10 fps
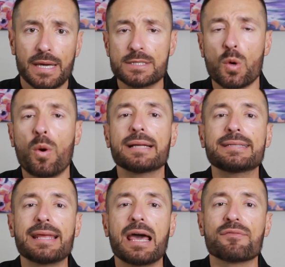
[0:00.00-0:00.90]
and so while he
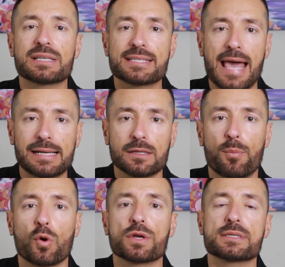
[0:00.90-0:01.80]
didn't have exactly the
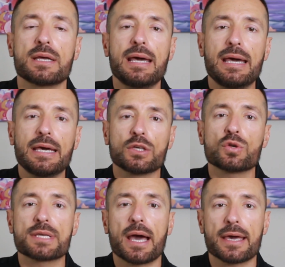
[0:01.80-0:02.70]
points
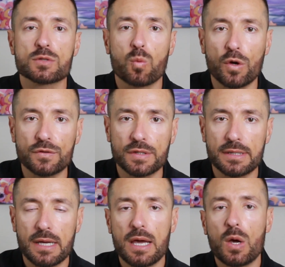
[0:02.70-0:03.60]
UCIS
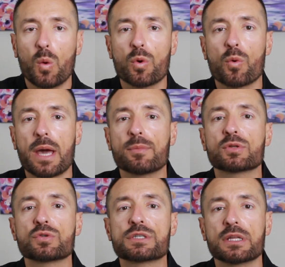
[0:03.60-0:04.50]
wanted, we were
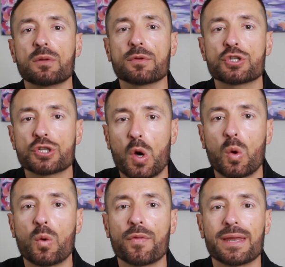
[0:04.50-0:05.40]
able to still
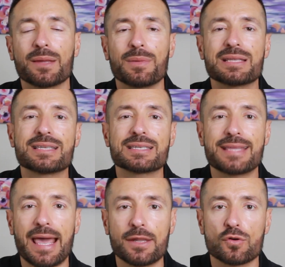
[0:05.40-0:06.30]
show that he meets the
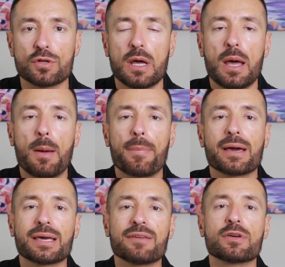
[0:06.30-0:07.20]
standard
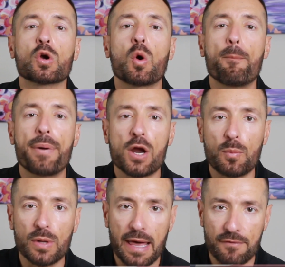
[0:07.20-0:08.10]
by giving
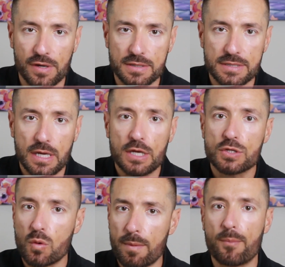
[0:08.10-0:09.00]
comparable evidence.
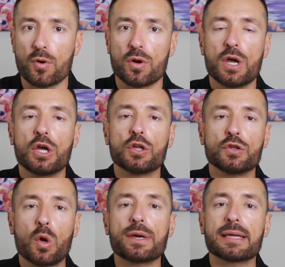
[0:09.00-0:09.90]
So remember,
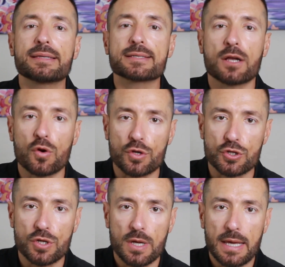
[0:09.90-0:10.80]
don't get
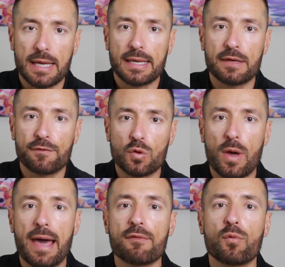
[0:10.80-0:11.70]
discouraged. If
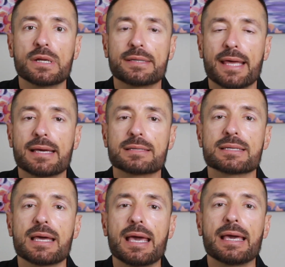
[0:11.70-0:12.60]
you have what it
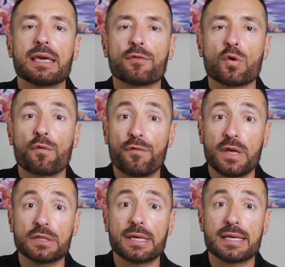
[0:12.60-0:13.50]
takes, if your
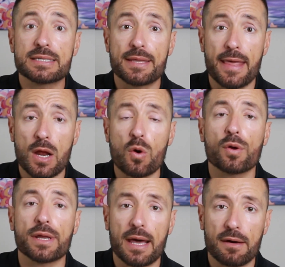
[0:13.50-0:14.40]
field is
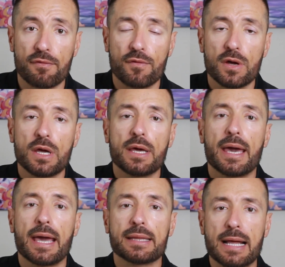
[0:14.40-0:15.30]
narrow enough,
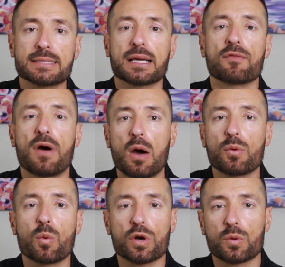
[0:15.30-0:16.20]
and that's kind of how
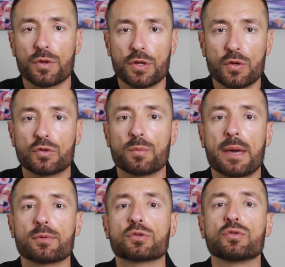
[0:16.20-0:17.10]
we work with you to
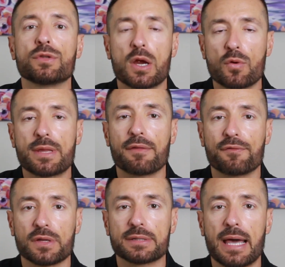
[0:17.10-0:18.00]
be able to narrow that
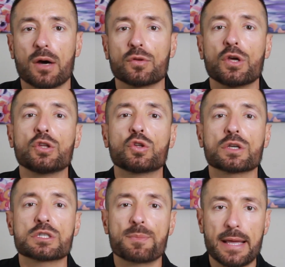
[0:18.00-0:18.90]
field down to
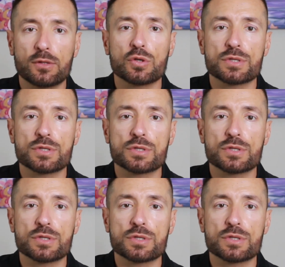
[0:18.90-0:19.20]
explain to